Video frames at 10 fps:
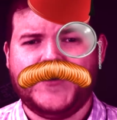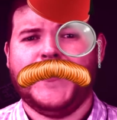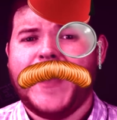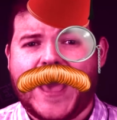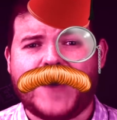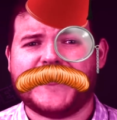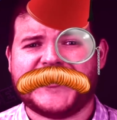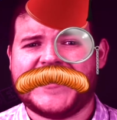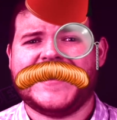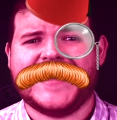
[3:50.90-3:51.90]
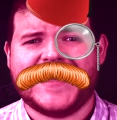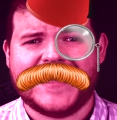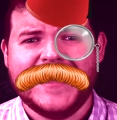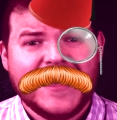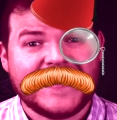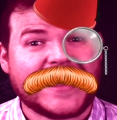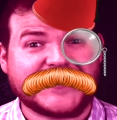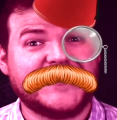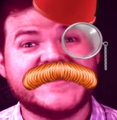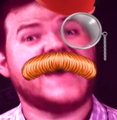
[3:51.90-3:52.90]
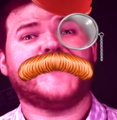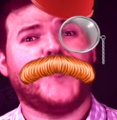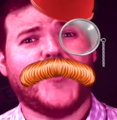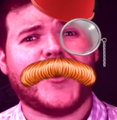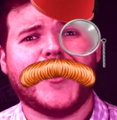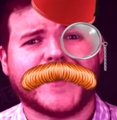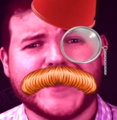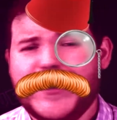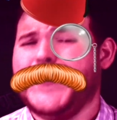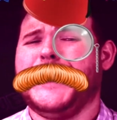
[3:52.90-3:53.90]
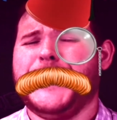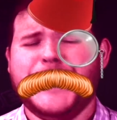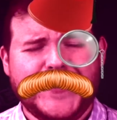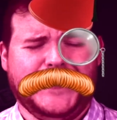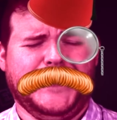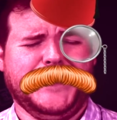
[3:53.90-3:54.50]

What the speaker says: How silly! That'll never work!